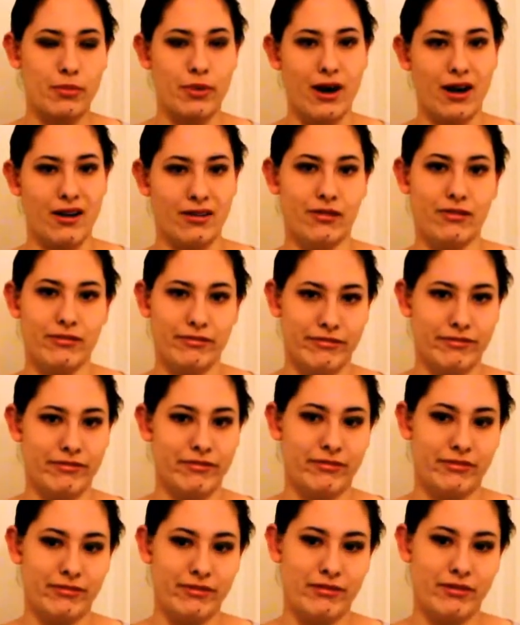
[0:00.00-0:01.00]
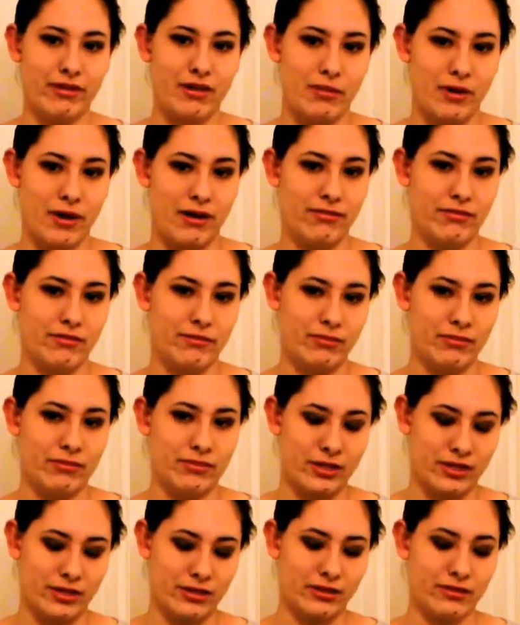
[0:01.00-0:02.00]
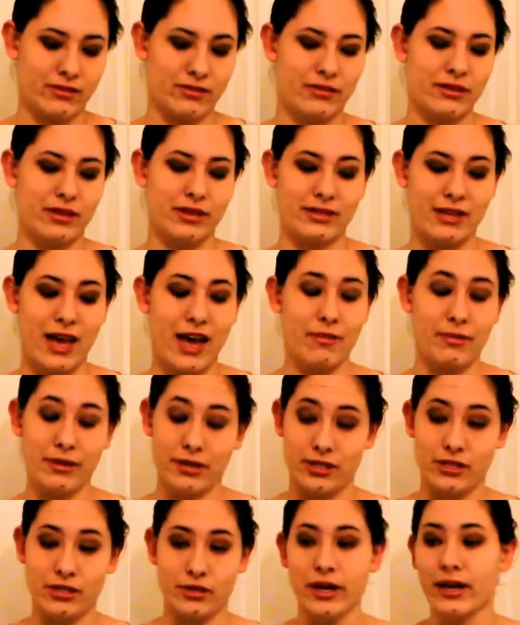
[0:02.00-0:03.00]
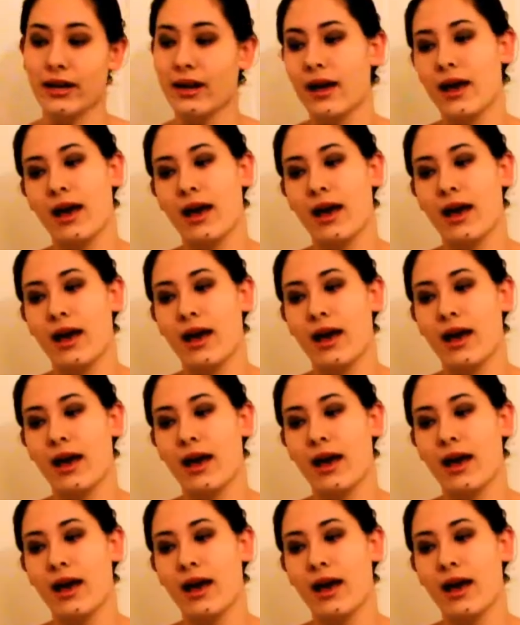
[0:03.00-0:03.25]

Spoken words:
proud of, apart from, you know, things happening to it.